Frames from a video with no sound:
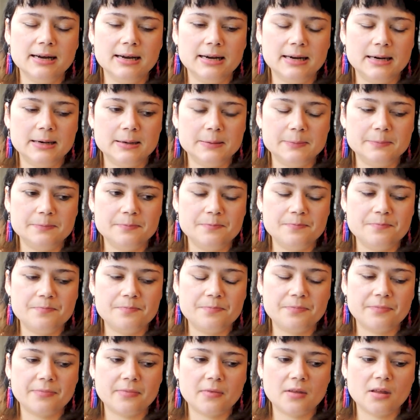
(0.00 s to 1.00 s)
And
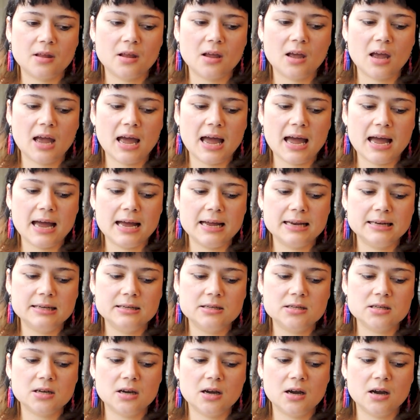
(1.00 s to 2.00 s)

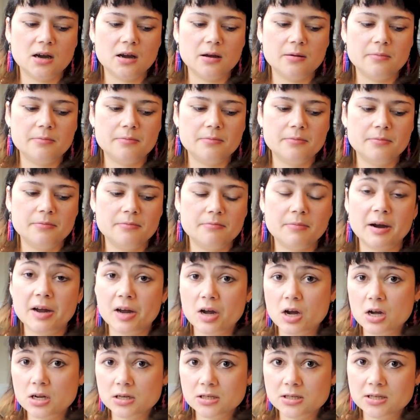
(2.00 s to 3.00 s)

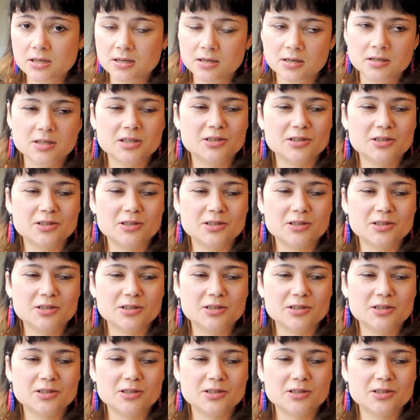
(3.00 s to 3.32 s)
my aunt